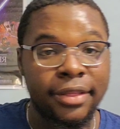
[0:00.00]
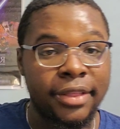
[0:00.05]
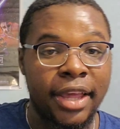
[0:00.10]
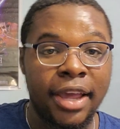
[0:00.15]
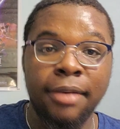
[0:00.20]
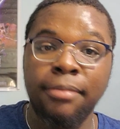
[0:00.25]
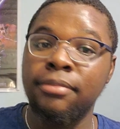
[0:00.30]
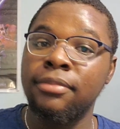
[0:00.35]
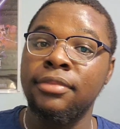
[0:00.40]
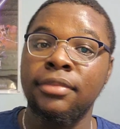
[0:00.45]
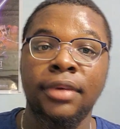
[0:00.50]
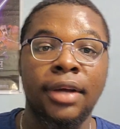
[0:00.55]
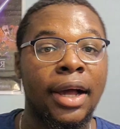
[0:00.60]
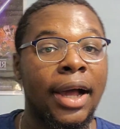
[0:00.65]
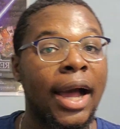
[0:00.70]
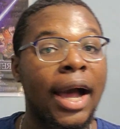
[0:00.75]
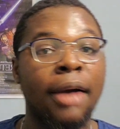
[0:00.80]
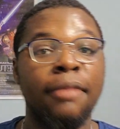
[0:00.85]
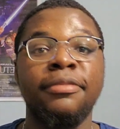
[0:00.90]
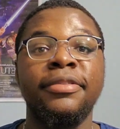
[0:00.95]
them,
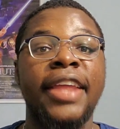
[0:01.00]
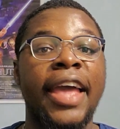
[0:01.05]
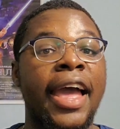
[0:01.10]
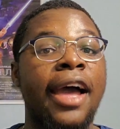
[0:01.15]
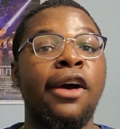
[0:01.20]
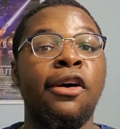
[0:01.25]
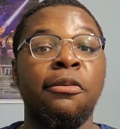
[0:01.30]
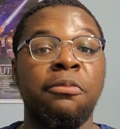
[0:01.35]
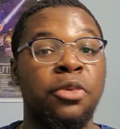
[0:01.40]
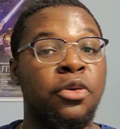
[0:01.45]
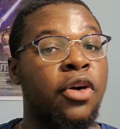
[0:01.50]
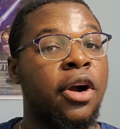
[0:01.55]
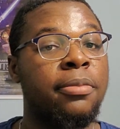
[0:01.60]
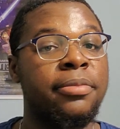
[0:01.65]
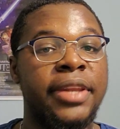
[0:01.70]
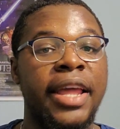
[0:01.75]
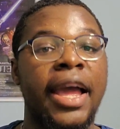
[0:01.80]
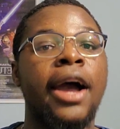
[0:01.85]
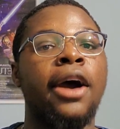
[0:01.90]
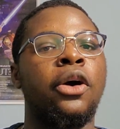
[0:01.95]
I'm down, bro. I'm
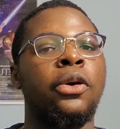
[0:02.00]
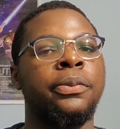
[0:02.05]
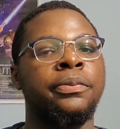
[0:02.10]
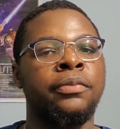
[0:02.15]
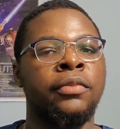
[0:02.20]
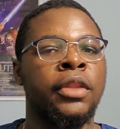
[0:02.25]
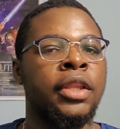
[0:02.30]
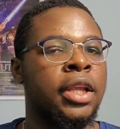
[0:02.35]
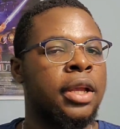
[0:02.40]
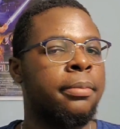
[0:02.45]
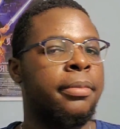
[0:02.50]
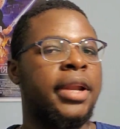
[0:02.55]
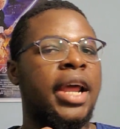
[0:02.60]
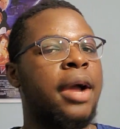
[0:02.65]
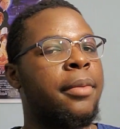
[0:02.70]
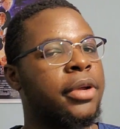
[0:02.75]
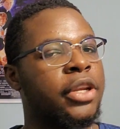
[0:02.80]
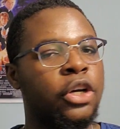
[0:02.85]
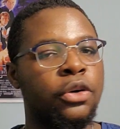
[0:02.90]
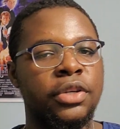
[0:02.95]
down. But
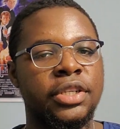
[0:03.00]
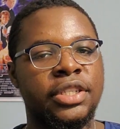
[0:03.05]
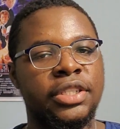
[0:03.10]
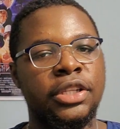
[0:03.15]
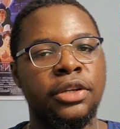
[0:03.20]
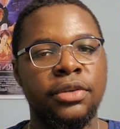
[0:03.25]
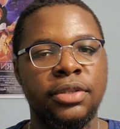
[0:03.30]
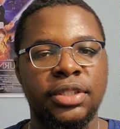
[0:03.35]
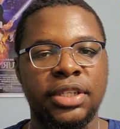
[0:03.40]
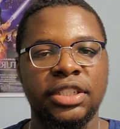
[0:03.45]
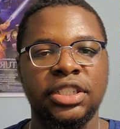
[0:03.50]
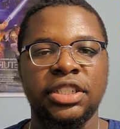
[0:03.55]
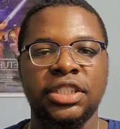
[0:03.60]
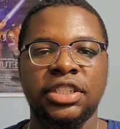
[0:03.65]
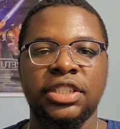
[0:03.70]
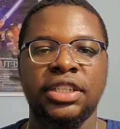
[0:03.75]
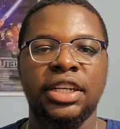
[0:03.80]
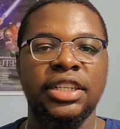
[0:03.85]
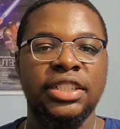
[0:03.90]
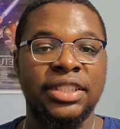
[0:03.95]
Amado is still such a
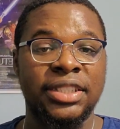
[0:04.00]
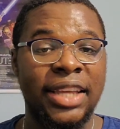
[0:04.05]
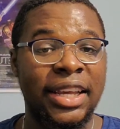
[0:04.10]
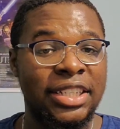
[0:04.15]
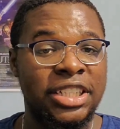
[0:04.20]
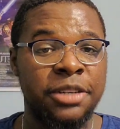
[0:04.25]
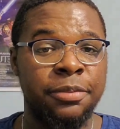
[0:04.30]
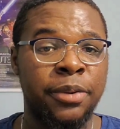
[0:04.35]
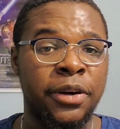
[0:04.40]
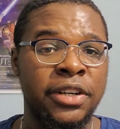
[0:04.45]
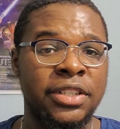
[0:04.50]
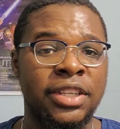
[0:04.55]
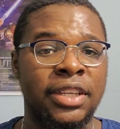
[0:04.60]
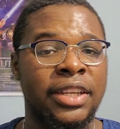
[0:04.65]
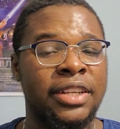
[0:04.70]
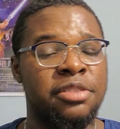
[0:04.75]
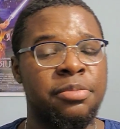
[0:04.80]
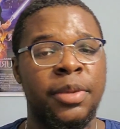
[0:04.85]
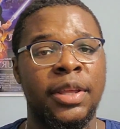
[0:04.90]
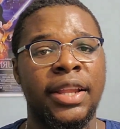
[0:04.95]
sketchy person
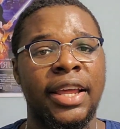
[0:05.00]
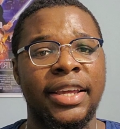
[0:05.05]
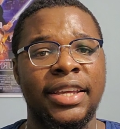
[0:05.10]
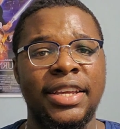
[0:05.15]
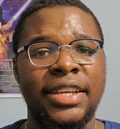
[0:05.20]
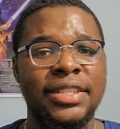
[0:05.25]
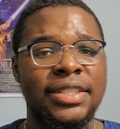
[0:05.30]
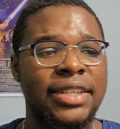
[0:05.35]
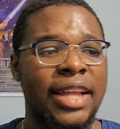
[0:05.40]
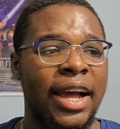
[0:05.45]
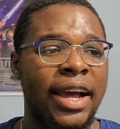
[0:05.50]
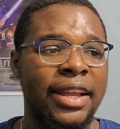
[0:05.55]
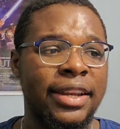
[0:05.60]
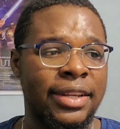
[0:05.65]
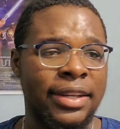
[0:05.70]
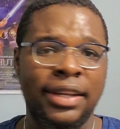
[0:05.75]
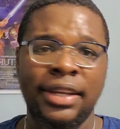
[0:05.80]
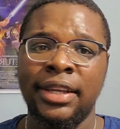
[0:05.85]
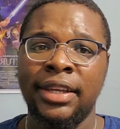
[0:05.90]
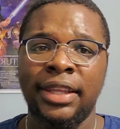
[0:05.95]
to me. Like, he's not
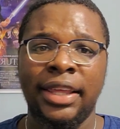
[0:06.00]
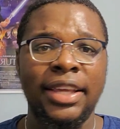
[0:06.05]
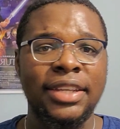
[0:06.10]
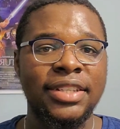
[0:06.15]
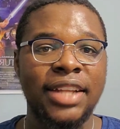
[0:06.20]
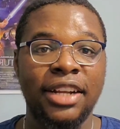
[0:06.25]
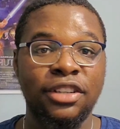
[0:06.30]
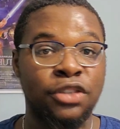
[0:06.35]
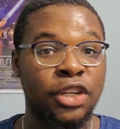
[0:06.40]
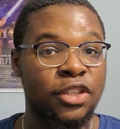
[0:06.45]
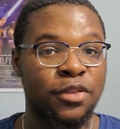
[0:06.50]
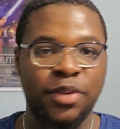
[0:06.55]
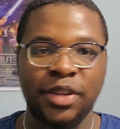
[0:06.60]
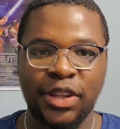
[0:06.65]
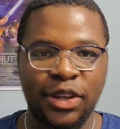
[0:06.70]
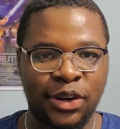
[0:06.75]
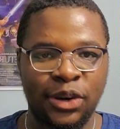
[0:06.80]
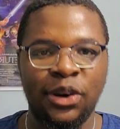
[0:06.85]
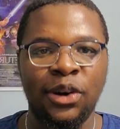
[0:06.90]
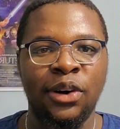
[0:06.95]

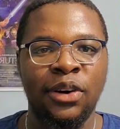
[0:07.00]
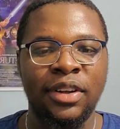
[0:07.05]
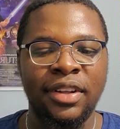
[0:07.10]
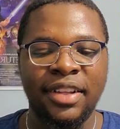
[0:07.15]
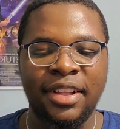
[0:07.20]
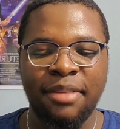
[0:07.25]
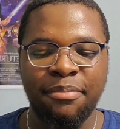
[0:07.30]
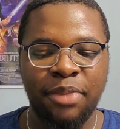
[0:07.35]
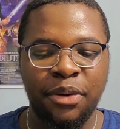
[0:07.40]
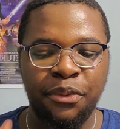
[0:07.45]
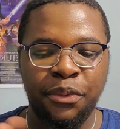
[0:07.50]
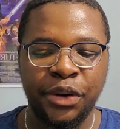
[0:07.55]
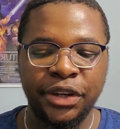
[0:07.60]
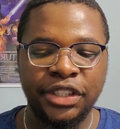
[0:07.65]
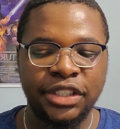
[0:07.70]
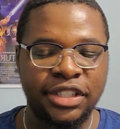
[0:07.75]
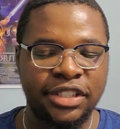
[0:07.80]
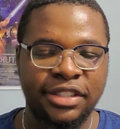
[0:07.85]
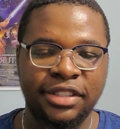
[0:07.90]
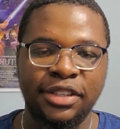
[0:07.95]
trustworthy at all. But we're
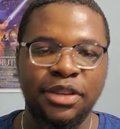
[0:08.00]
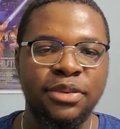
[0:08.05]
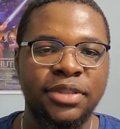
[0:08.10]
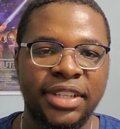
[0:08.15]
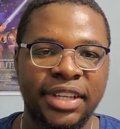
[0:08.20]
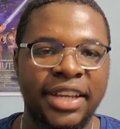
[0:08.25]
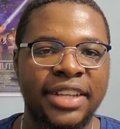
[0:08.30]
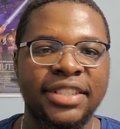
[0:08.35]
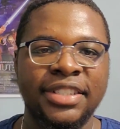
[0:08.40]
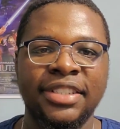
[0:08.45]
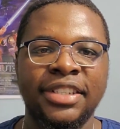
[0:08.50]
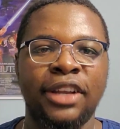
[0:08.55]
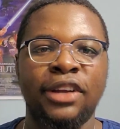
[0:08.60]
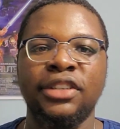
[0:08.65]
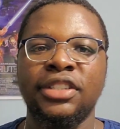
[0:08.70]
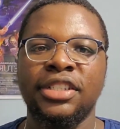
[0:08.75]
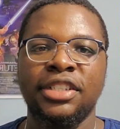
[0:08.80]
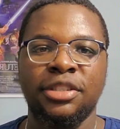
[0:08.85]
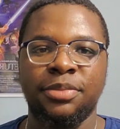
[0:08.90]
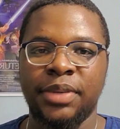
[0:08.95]
just using his
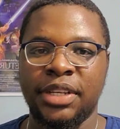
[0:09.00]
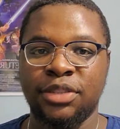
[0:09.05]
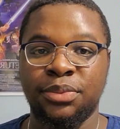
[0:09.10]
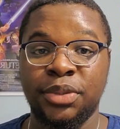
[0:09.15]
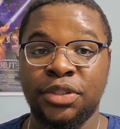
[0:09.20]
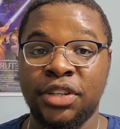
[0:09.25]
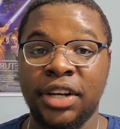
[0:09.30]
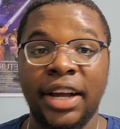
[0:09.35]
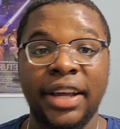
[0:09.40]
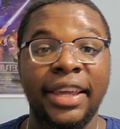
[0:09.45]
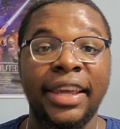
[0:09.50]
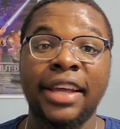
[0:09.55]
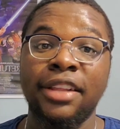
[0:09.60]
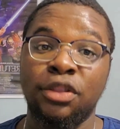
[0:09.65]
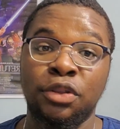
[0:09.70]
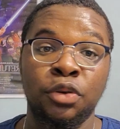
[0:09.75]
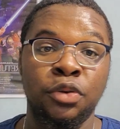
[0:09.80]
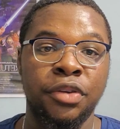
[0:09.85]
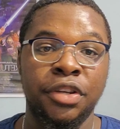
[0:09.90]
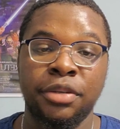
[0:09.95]
intelligence because we try and get
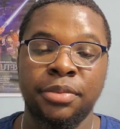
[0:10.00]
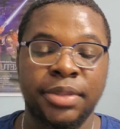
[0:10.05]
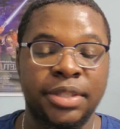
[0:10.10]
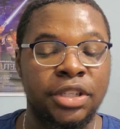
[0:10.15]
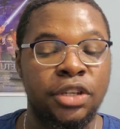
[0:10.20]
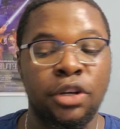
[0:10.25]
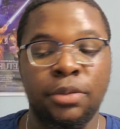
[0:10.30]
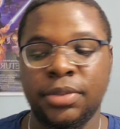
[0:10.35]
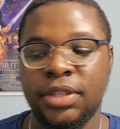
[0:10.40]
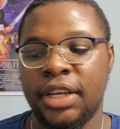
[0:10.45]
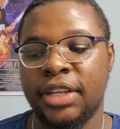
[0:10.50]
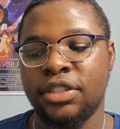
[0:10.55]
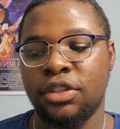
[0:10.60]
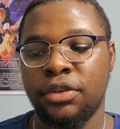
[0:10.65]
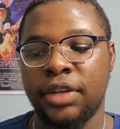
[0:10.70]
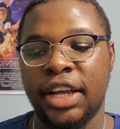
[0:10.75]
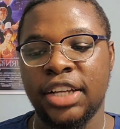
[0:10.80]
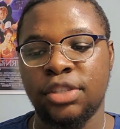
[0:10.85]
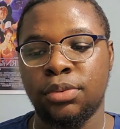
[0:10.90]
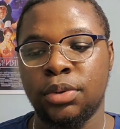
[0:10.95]
through. You know what I'm saying? So
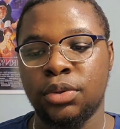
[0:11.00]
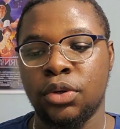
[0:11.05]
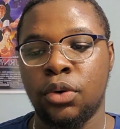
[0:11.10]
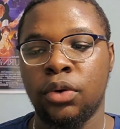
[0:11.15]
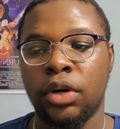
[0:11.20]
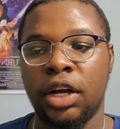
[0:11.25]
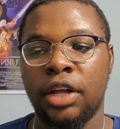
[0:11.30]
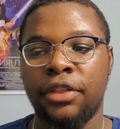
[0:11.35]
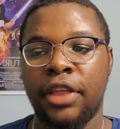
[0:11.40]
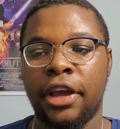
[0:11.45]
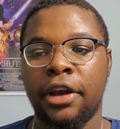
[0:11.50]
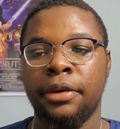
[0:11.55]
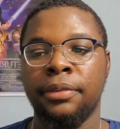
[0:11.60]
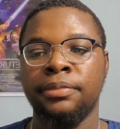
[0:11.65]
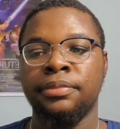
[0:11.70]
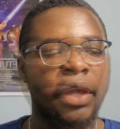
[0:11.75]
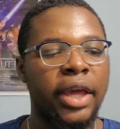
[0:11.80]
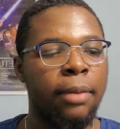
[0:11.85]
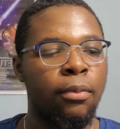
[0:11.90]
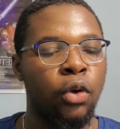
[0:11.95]
that's what's going on there.
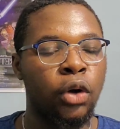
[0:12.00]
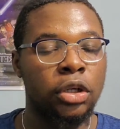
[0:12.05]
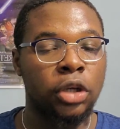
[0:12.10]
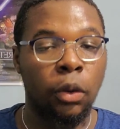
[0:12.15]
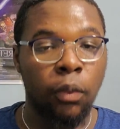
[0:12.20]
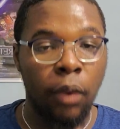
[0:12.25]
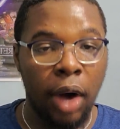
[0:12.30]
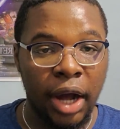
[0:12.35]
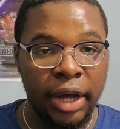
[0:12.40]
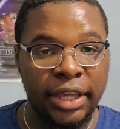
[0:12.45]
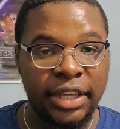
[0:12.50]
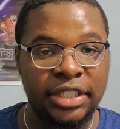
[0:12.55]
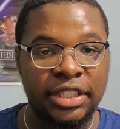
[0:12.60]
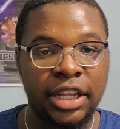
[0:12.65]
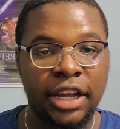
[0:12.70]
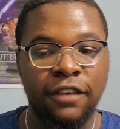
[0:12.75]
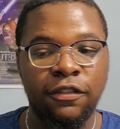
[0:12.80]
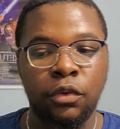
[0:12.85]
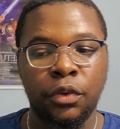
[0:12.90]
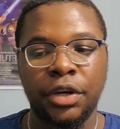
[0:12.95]
We get more Kawaki
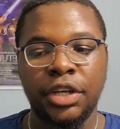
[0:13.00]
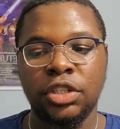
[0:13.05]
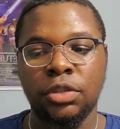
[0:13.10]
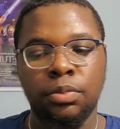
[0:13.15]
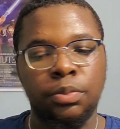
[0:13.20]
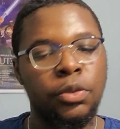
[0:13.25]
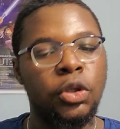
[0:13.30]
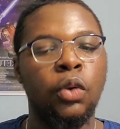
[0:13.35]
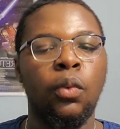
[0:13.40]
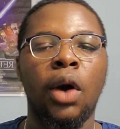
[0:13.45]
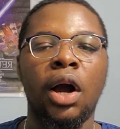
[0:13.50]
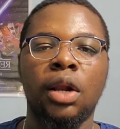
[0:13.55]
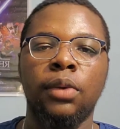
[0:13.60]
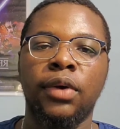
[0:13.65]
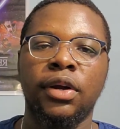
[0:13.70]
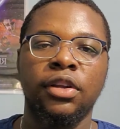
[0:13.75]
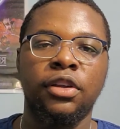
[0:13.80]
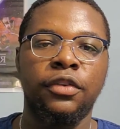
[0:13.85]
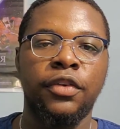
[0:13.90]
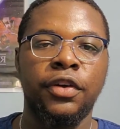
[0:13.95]
stuff where he's walking
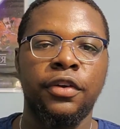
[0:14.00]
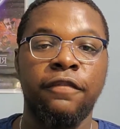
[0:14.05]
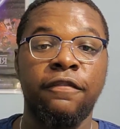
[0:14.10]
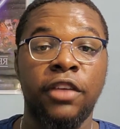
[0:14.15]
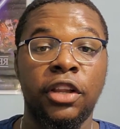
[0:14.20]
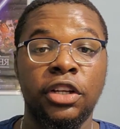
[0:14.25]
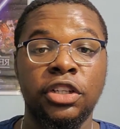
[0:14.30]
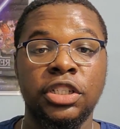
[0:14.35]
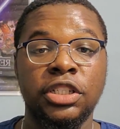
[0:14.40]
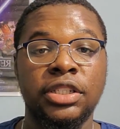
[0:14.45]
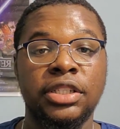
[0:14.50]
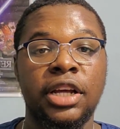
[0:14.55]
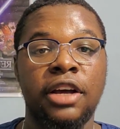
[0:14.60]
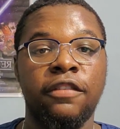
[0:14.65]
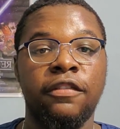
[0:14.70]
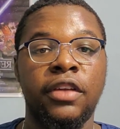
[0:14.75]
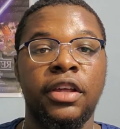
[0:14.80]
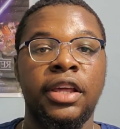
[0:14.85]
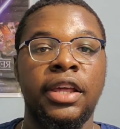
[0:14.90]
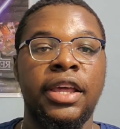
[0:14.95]
around the village and
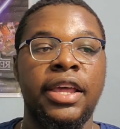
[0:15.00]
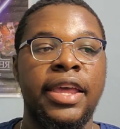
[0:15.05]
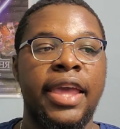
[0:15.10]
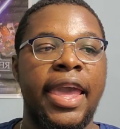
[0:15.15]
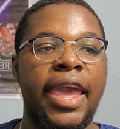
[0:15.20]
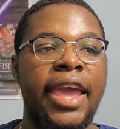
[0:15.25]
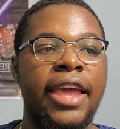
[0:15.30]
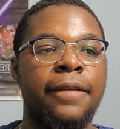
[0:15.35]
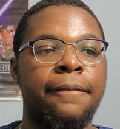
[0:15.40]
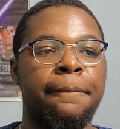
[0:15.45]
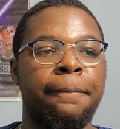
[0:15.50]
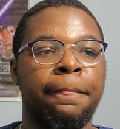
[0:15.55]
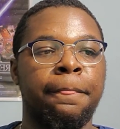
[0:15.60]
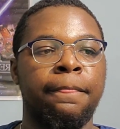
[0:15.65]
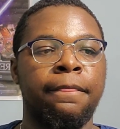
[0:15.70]
stuff. And